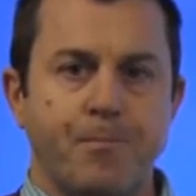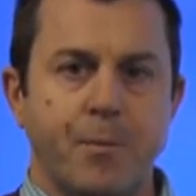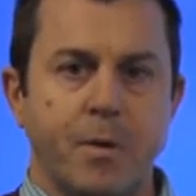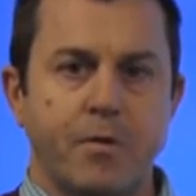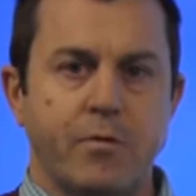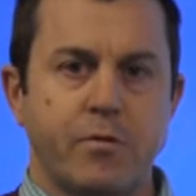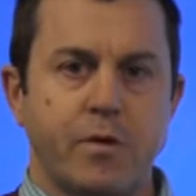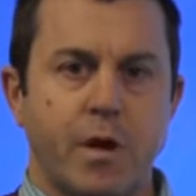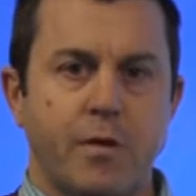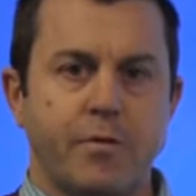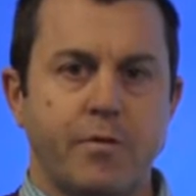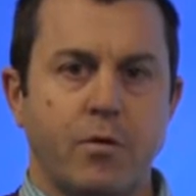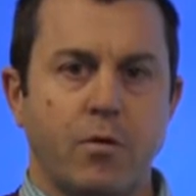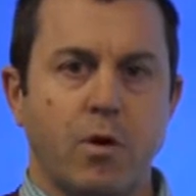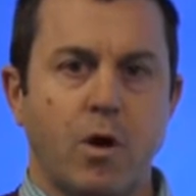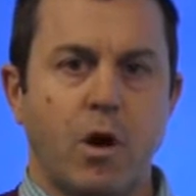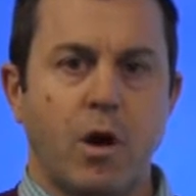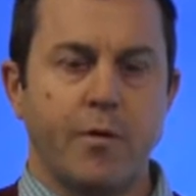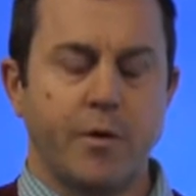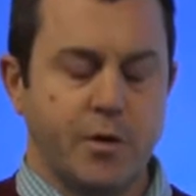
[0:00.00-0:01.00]
It's also
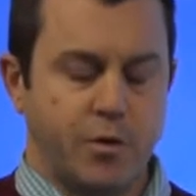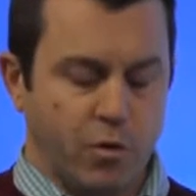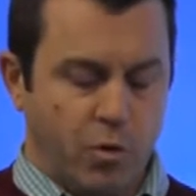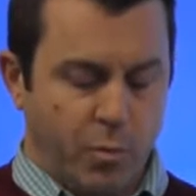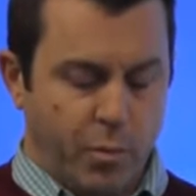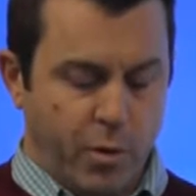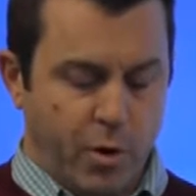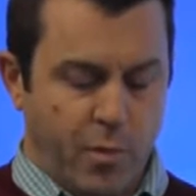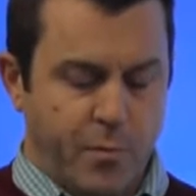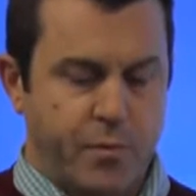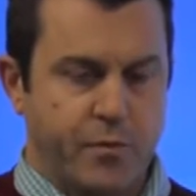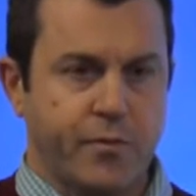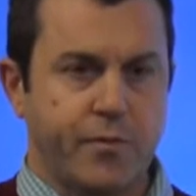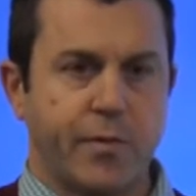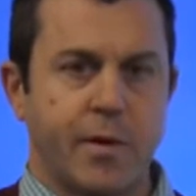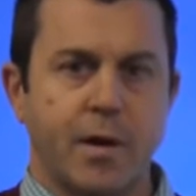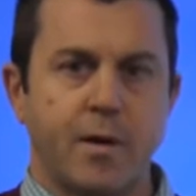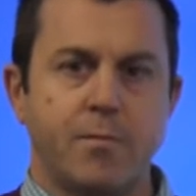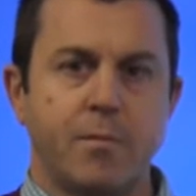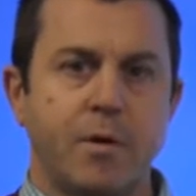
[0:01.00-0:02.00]
called the Dual Purpose
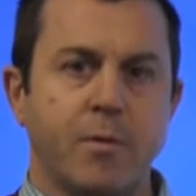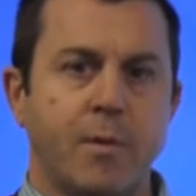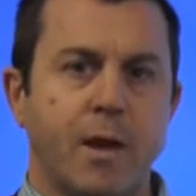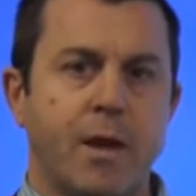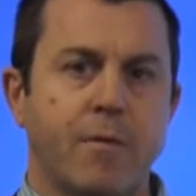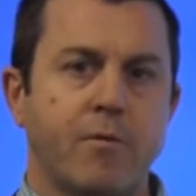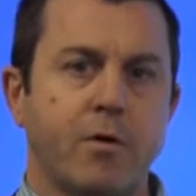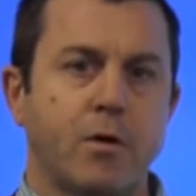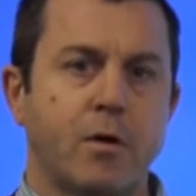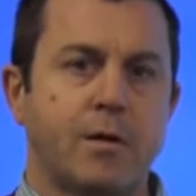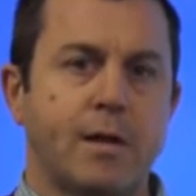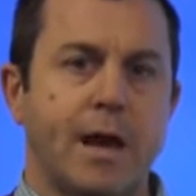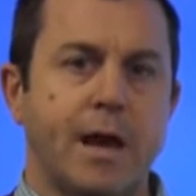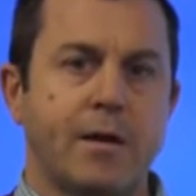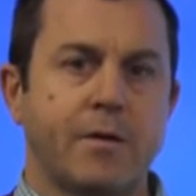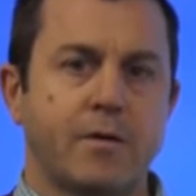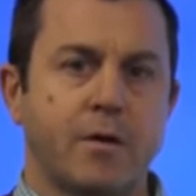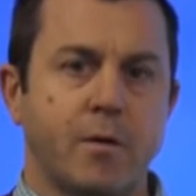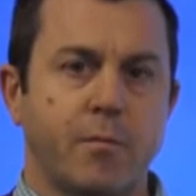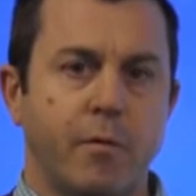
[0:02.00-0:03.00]
Fund. You may have heard
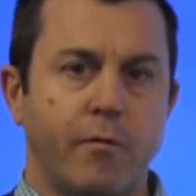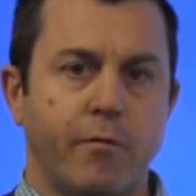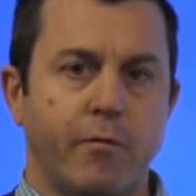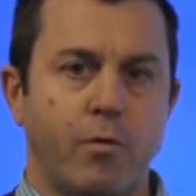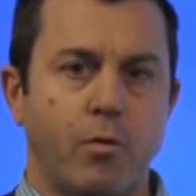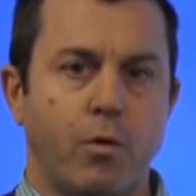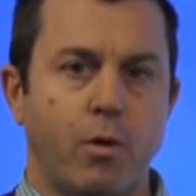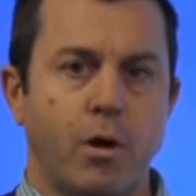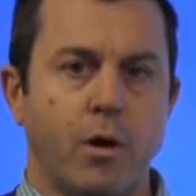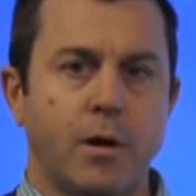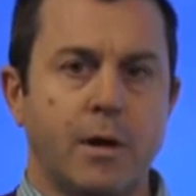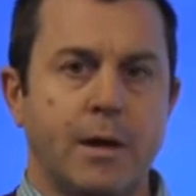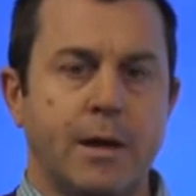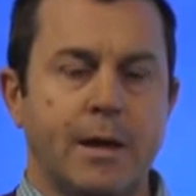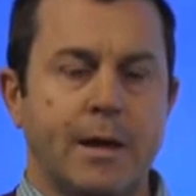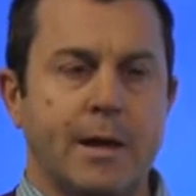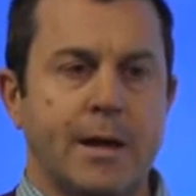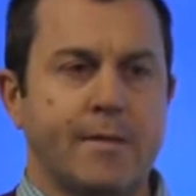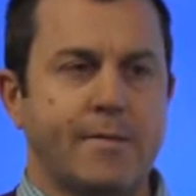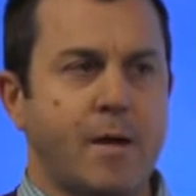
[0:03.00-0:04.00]
that term before.
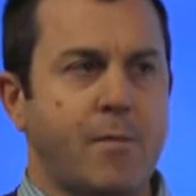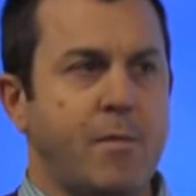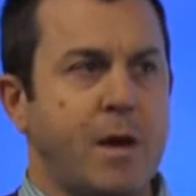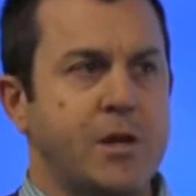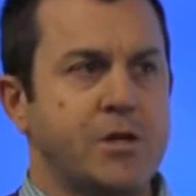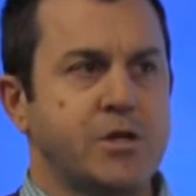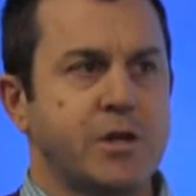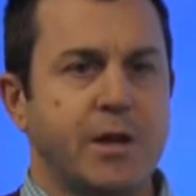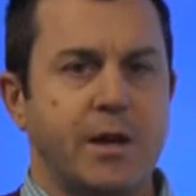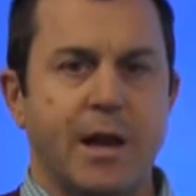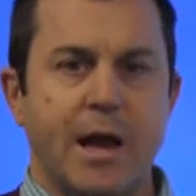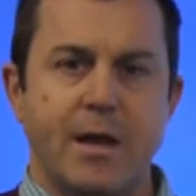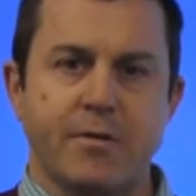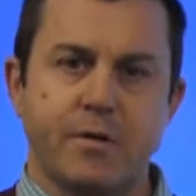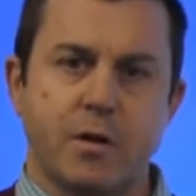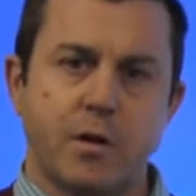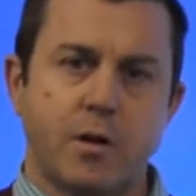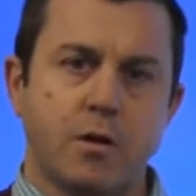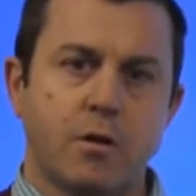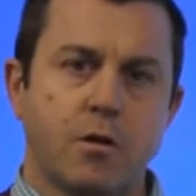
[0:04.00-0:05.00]
As I mentioned, it has
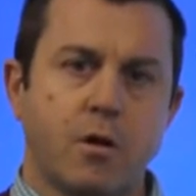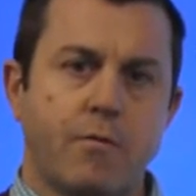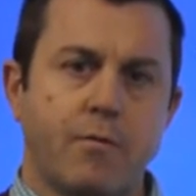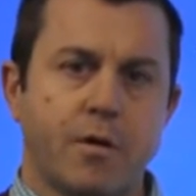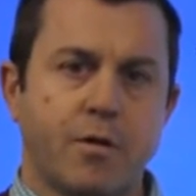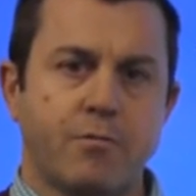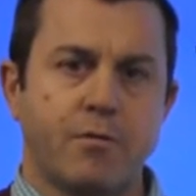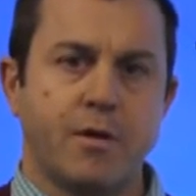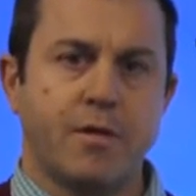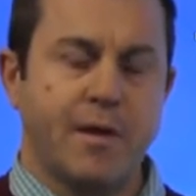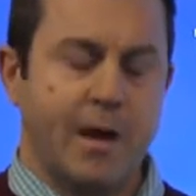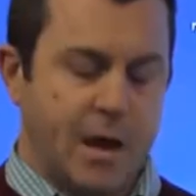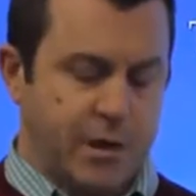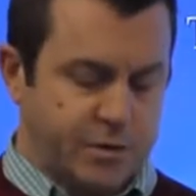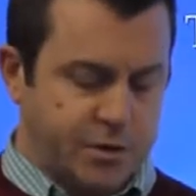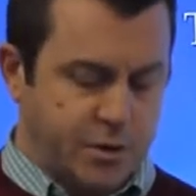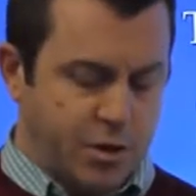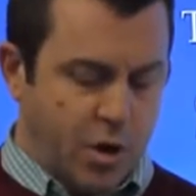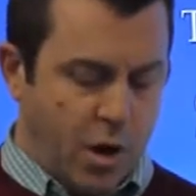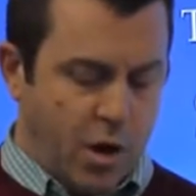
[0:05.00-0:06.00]
a little over
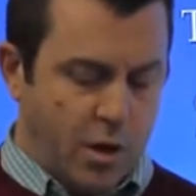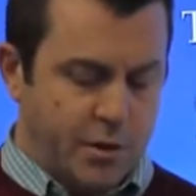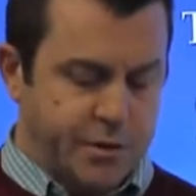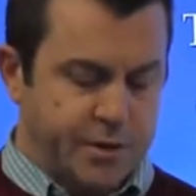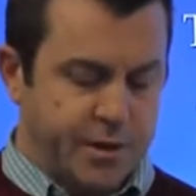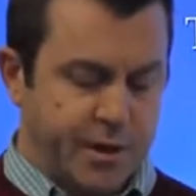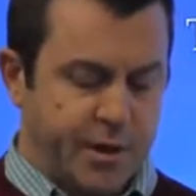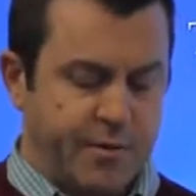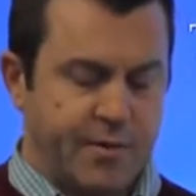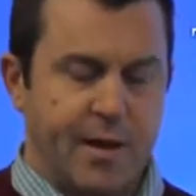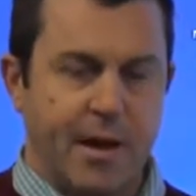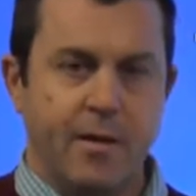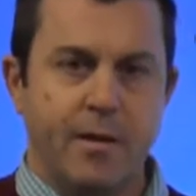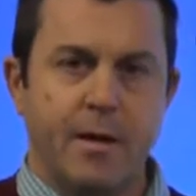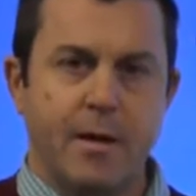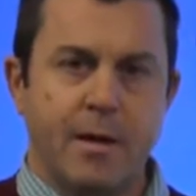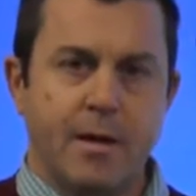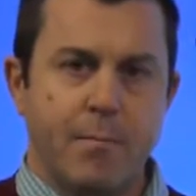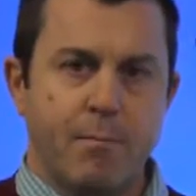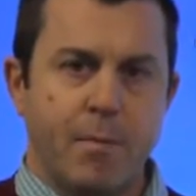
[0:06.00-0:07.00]
$3,000 in it.
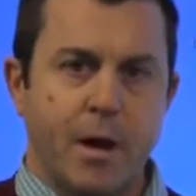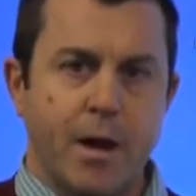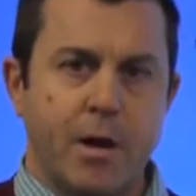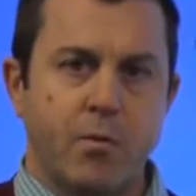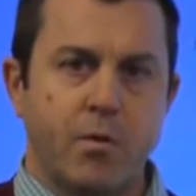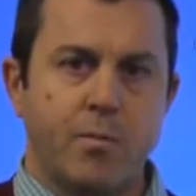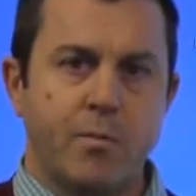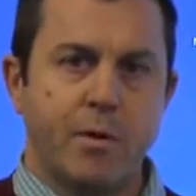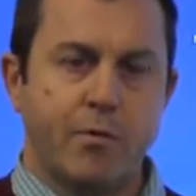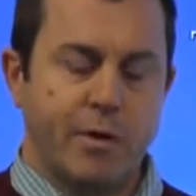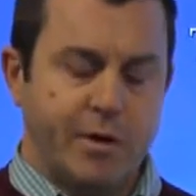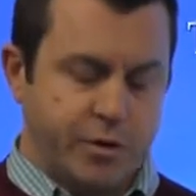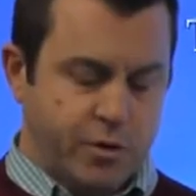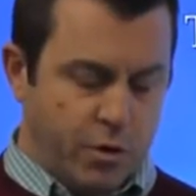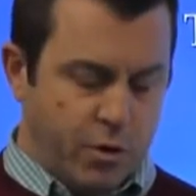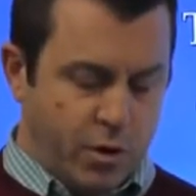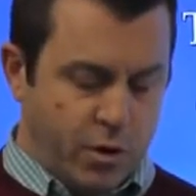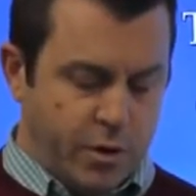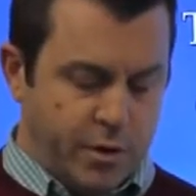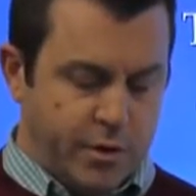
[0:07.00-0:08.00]
That money would be
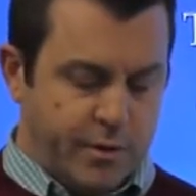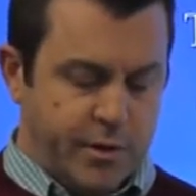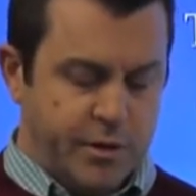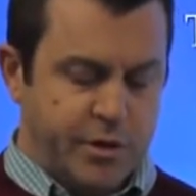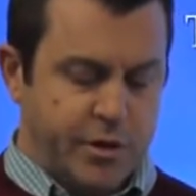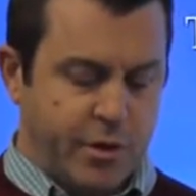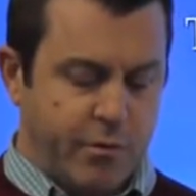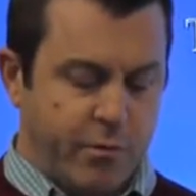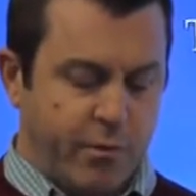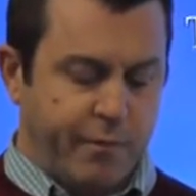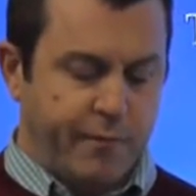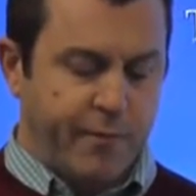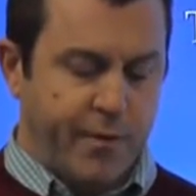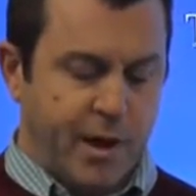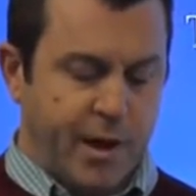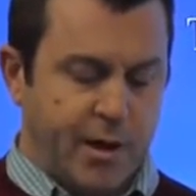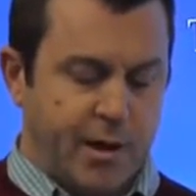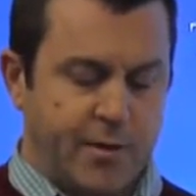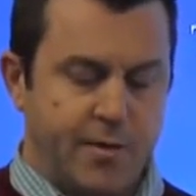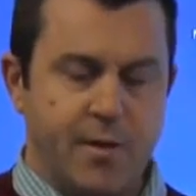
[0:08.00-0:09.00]
returned to the general
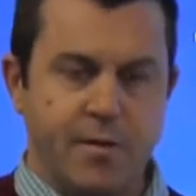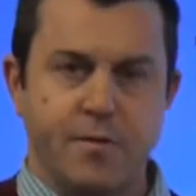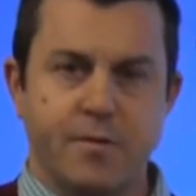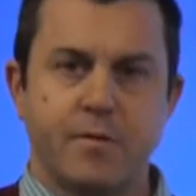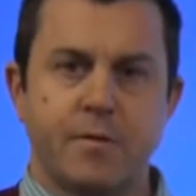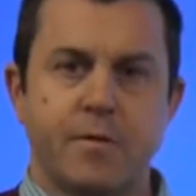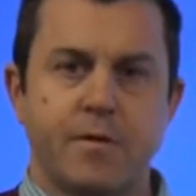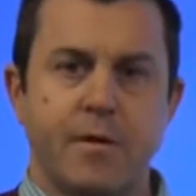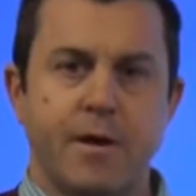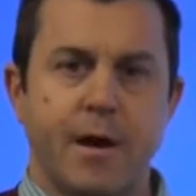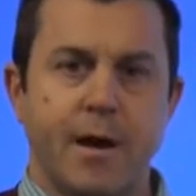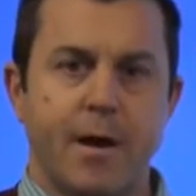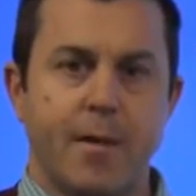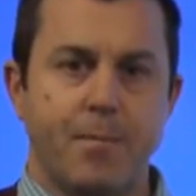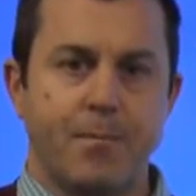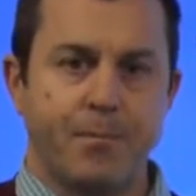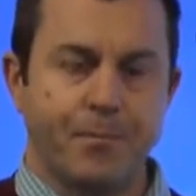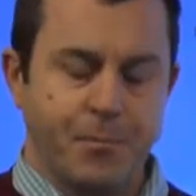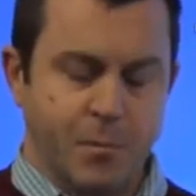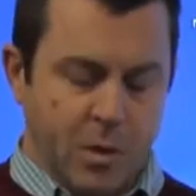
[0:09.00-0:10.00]
fund, and this
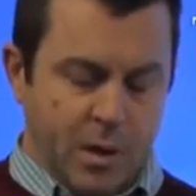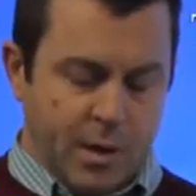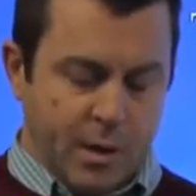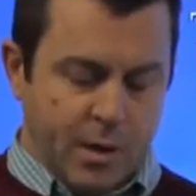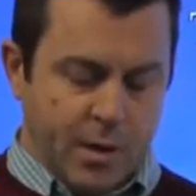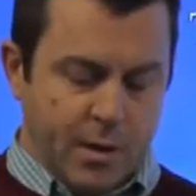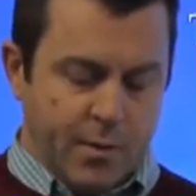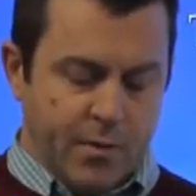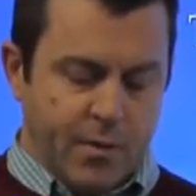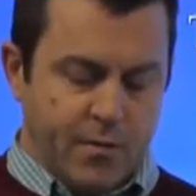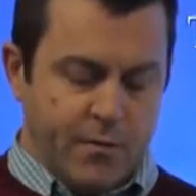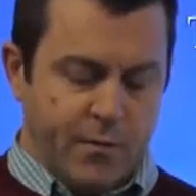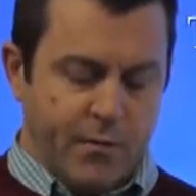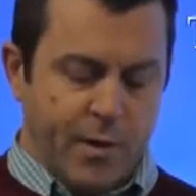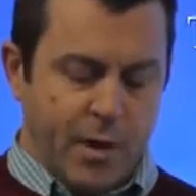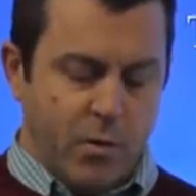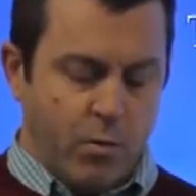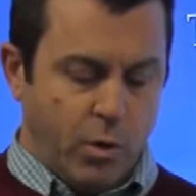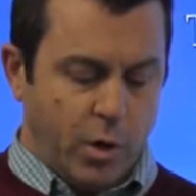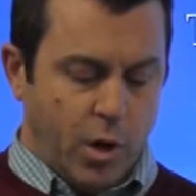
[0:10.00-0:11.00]

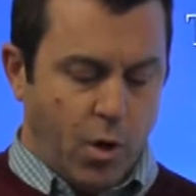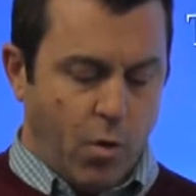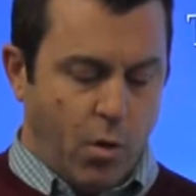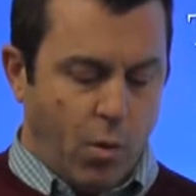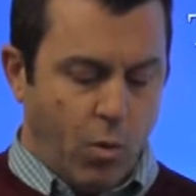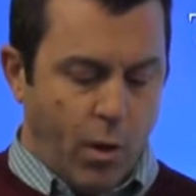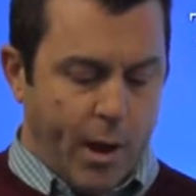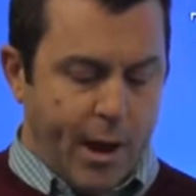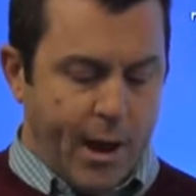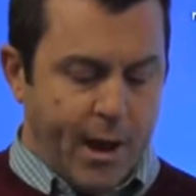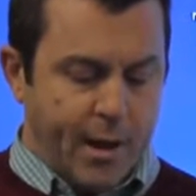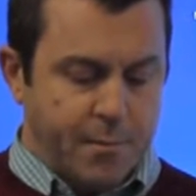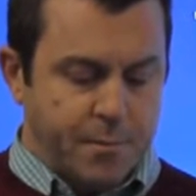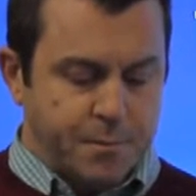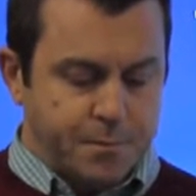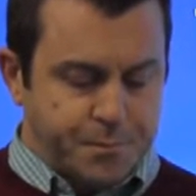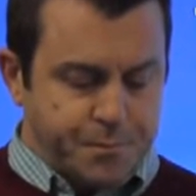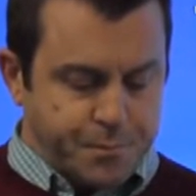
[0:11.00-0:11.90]
fund would go away.